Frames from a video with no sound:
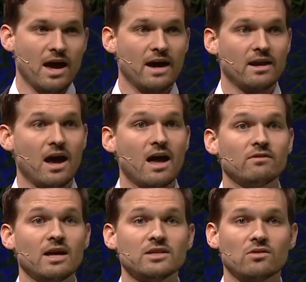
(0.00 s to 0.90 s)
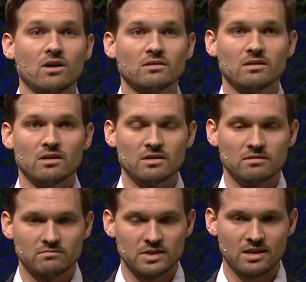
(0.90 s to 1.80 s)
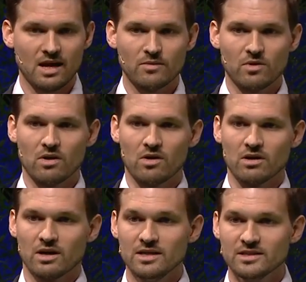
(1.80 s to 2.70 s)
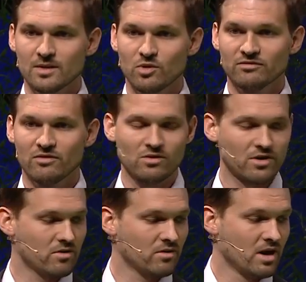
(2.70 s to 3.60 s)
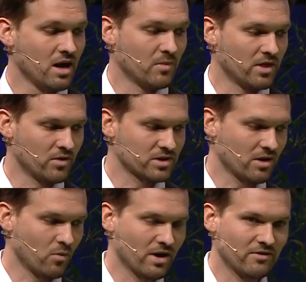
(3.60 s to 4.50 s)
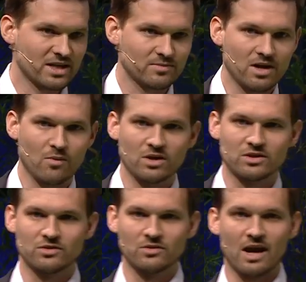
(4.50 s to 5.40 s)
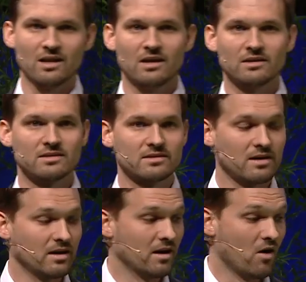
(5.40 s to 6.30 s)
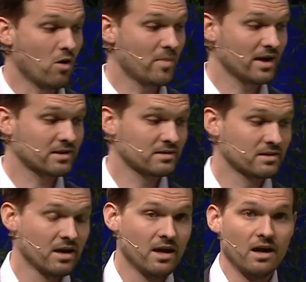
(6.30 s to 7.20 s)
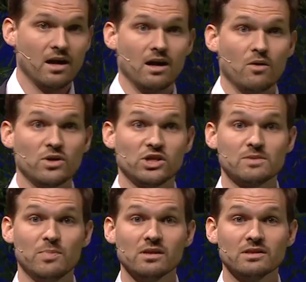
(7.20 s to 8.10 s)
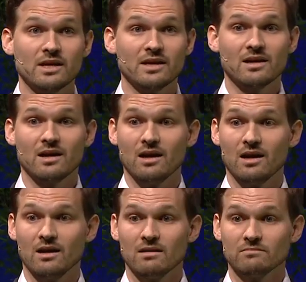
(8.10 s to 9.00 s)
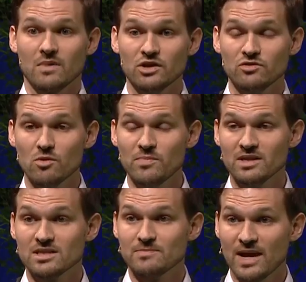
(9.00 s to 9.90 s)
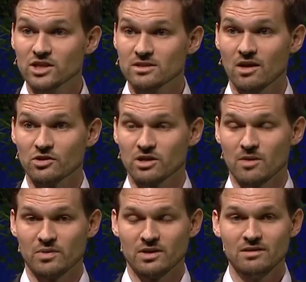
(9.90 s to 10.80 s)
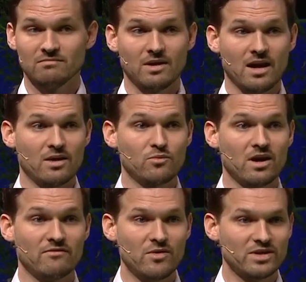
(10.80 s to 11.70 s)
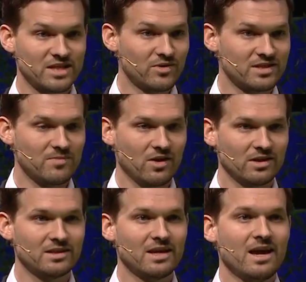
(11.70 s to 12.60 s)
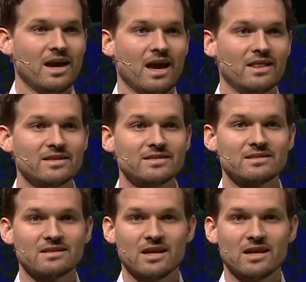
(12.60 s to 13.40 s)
And I have later on a slide with our clean tech portfolio. But there is one investment I want to highlight. It's Orbex, which is building a European space launch company. And we are very serious about it. And this